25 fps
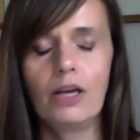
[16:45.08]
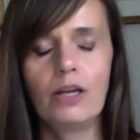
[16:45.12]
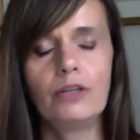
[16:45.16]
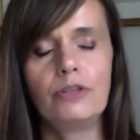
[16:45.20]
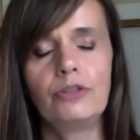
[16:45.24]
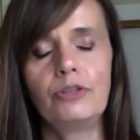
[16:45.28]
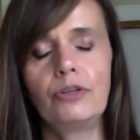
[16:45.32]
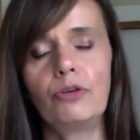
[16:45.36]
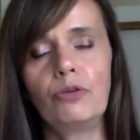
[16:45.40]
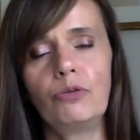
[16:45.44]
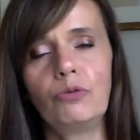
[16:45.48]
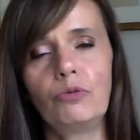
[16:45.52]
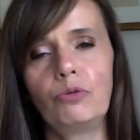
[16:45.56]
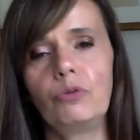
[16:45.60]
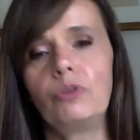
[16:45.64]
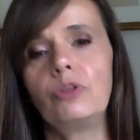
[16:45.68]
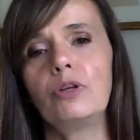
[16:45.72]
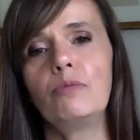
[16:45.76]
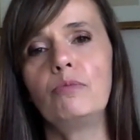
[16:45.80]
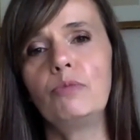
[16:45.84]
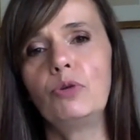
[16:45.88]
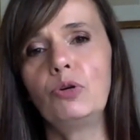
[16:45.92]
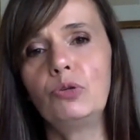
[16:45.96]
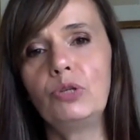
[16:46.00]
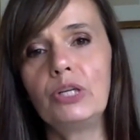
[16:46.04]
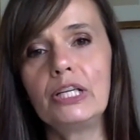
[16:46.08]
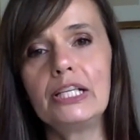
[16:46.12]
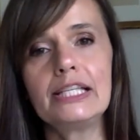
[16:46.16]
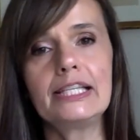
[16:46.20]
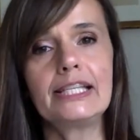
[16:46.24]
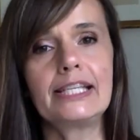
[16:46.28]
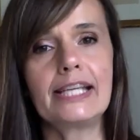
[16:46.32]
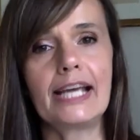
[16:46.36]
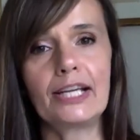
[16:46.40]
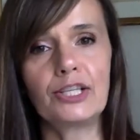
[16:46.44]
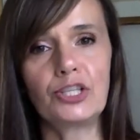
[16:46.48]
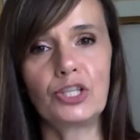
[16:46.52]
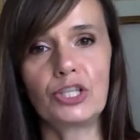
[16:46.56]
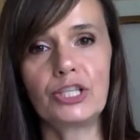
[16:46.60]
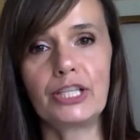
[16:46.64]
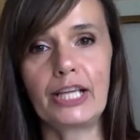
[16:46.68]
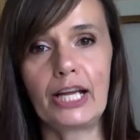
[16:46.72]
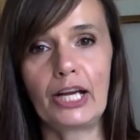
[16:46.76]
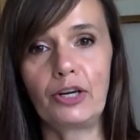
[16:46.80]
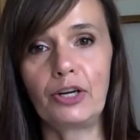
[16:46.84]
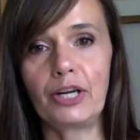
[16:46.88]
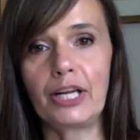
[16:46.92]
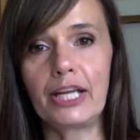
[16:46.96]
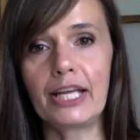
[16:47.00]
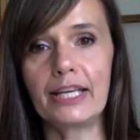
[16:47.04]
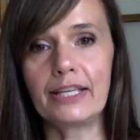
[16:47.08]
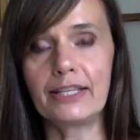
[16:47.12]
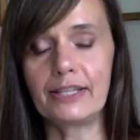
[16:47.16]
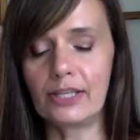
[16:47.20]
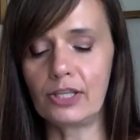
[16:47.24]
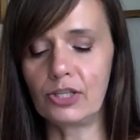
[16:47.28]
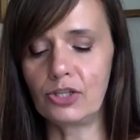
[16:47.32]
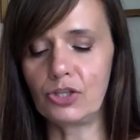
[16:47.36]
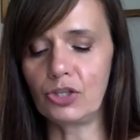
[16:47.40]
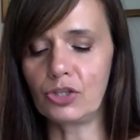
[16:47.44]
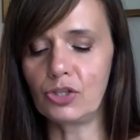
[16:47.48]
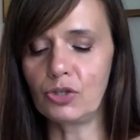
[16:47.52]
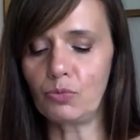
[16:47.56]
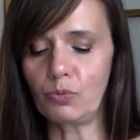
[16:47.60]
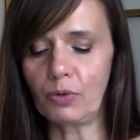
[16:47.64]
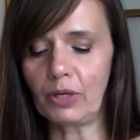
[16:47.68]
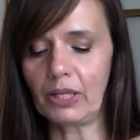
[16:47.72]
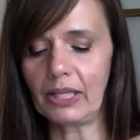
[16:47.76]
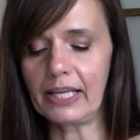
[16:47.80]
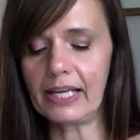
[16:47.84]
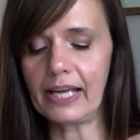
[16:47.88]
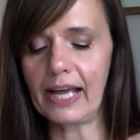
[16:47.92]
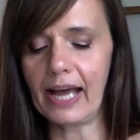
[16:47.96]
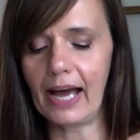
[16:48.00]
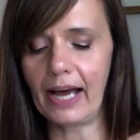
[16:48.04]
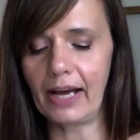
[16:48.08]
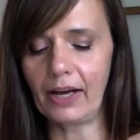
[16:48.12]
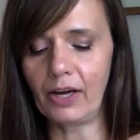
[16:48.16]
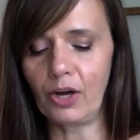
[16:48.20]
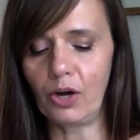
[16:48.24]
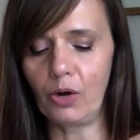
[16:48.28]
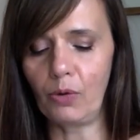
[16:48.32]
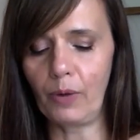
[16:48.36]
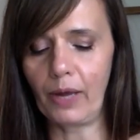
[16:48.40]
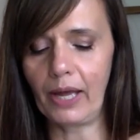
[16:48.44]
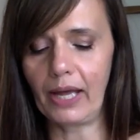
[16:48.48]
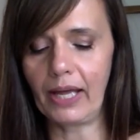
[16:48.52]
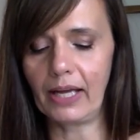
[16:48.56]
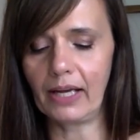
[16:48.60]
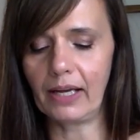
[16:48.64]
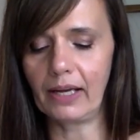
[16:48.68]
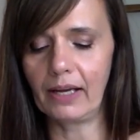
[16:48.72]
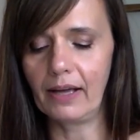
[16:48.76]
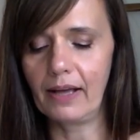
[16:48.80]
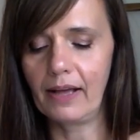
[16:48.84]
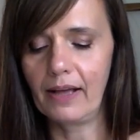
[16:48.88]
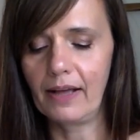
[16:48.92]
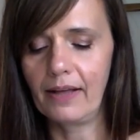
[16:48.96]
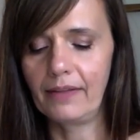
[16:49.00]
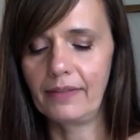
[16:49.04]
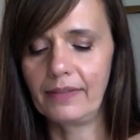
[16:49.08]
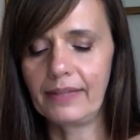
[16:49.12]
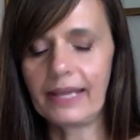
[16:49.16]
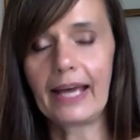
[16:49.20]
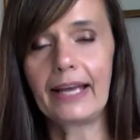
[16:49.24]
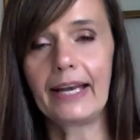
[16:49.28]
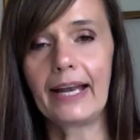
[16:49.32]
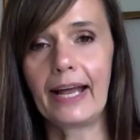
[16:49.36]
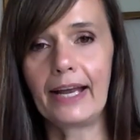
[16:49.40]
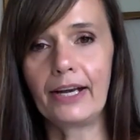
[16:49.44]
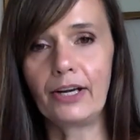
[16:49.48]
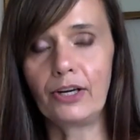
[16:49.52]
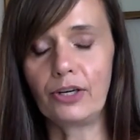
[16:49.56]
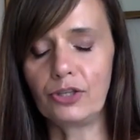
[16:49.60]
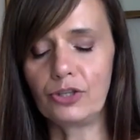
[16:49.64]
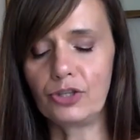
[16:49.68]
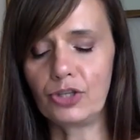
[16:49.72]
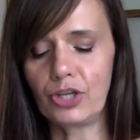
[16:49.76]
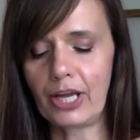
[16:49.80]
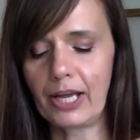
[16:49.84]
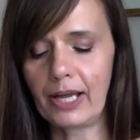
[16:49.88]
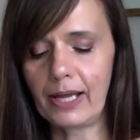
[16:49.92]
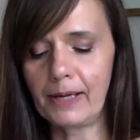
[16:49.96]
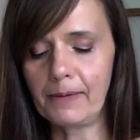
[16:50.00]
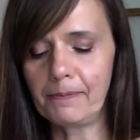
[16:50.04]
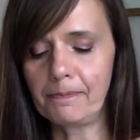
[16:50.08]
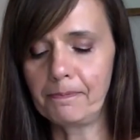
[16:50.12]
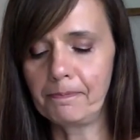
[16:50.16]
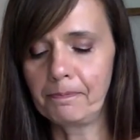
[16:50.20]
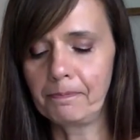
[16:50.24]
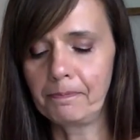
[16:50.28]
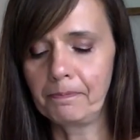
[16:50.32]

So the moon in Sagittarius is just really echoing that energy